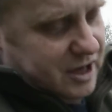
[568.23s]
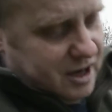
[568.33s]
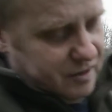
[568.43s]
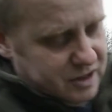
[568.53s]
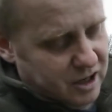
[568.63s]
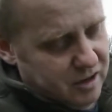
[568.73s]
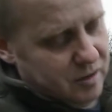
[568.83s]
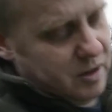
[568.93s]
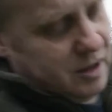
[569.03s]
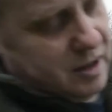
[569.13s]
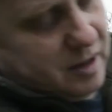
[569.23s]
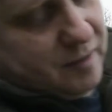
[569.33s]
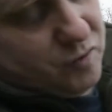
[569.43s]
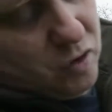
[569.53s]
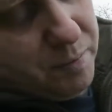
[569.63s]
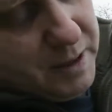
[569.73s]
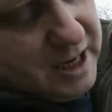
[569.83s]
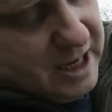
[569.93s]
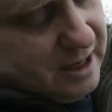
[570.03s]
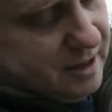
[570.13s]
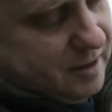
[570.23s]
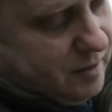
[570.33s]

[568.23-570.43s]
CO2, drop it in